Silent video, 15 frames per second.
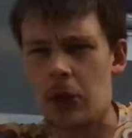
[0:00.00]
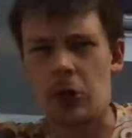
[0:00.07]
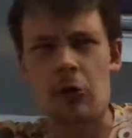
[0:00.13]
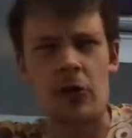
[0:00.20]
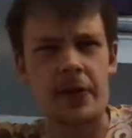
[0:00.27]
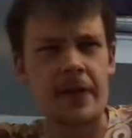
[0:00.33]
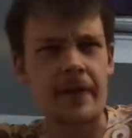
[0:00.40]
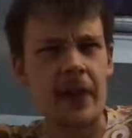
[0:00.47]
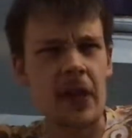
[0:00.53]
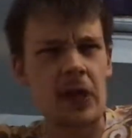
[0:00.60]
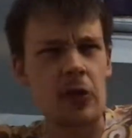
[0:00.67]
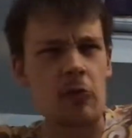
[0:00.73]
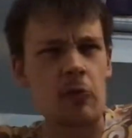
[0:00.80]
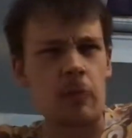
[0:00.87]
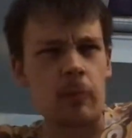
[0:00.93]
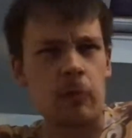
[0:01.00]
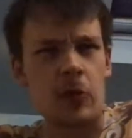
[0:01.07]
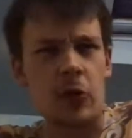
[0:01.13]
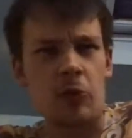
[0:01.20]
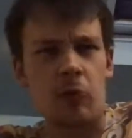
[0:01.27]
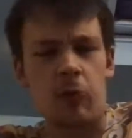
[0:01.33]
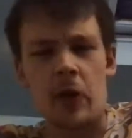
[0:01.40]
it's a very
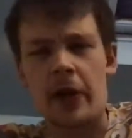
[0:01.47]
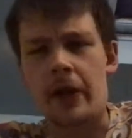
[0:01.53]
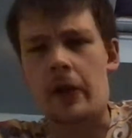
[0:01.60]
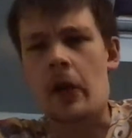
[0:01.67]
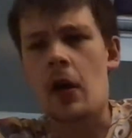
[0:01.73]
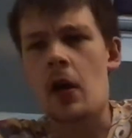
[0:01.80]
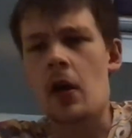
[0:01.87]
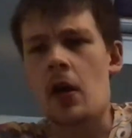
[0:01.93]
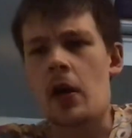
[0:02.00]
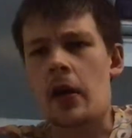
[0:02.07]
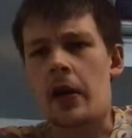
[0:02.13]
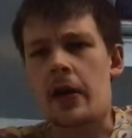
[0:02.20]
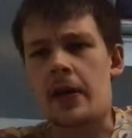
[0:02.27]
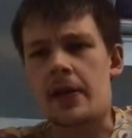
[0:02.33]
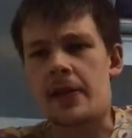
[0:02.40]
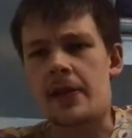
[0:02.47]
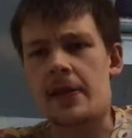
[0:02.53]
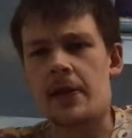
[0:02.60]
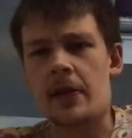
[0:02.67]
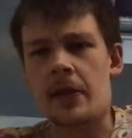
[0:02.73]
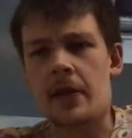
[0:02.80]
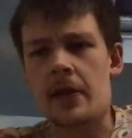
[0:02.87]
good win,
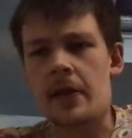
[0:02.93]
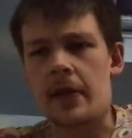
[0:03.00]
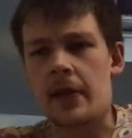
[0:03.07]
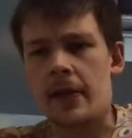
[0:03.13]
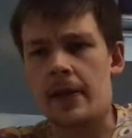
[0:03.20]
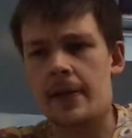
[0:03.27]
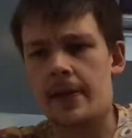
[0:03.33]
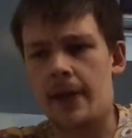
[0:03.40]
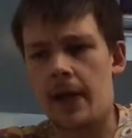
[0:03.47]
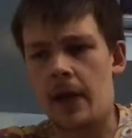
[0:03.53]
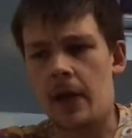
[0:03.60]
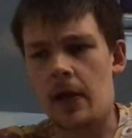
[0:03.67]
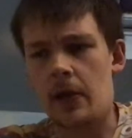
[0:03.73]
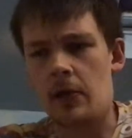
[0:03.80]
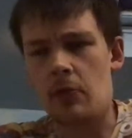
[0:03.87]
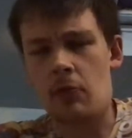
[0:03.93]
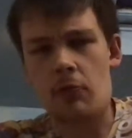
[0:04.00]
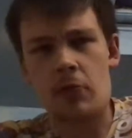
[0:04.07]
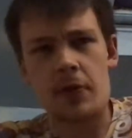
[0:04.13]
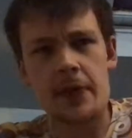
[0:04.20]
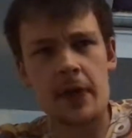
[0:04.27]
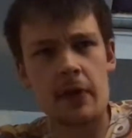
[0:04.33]
considering that
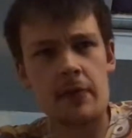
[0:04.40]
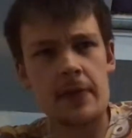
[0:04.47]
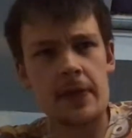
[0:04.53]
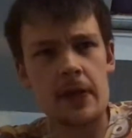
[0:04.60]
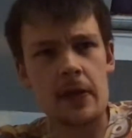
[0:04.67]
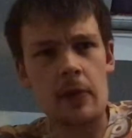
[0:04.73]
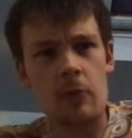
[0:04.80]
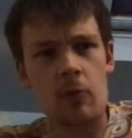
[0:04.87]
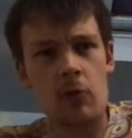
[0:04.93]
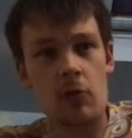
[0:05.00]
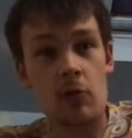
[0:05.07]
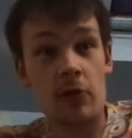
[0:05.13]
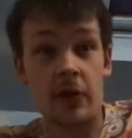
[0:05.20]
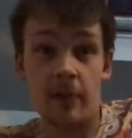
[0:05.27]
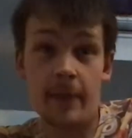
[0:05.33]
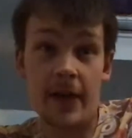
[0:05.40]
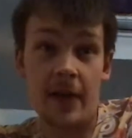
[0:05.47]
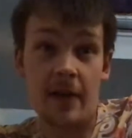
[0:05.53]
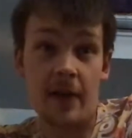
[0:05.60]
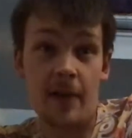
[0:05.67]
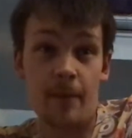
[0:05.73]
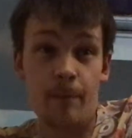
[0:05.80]
Ross County were on
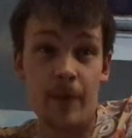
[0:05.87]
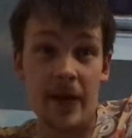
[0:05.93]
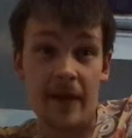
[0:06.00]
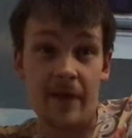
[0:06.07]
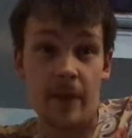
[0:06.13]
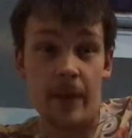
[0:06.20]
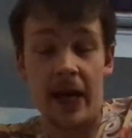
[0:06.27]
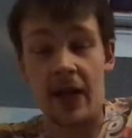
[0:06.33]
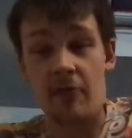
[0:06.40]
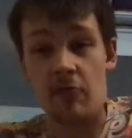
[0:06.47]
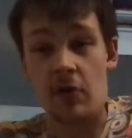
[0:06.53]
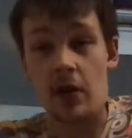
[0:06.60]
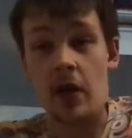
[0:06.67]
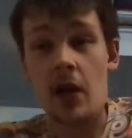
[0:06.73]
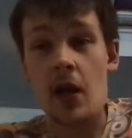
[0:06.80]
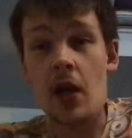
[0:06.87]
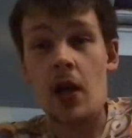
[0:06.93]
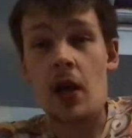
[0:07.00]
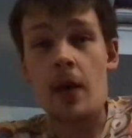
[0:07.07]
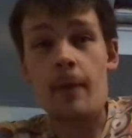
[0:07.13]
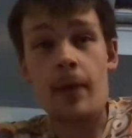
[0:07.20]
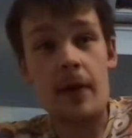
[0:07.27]
a bit of a bad run,
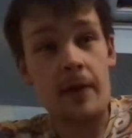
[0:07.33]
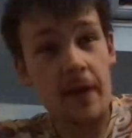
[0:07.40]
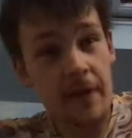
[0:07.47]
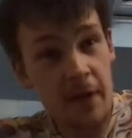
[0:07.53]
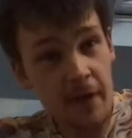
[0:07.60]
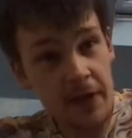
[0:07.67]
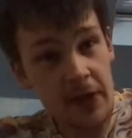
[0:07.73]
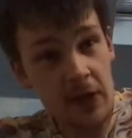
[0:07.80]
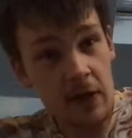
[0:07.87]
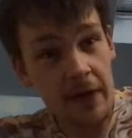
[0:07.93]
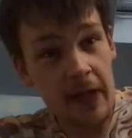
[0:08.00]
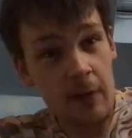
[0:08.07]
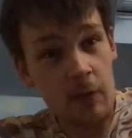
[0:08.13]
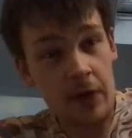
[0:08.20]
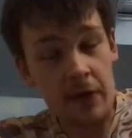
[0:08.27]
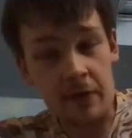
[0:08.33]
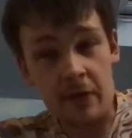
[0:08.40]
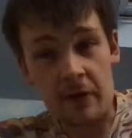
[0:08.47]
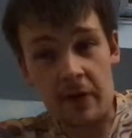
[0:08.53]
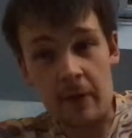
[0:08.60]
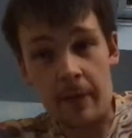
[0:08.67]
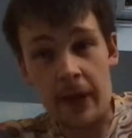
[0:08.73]
but they've obviously got that win
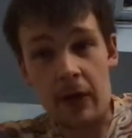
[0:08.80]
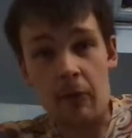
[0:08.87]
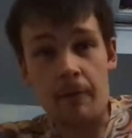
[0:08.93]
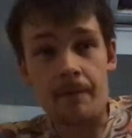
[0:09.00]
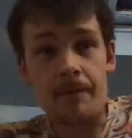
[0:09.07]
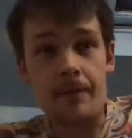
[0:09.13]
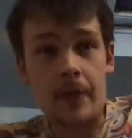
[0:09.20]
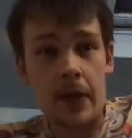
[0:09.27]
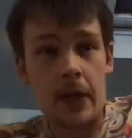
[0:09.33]
under their belt.